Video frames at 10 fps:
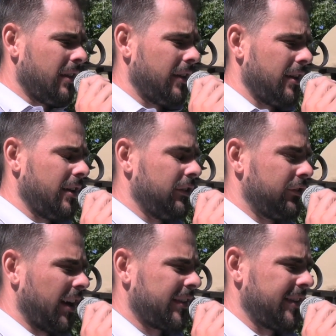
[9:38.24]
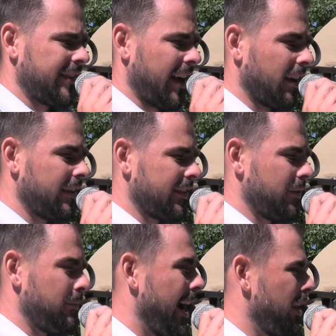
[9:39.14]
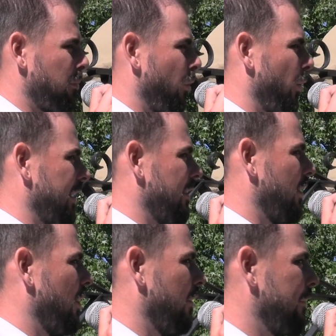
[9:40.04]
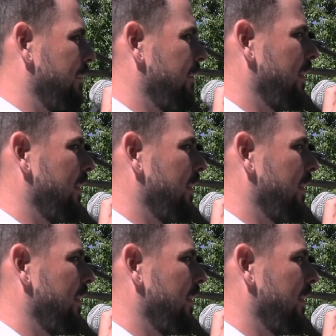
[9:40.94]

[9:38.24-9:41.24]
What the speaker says: the Justice Allenson made a point of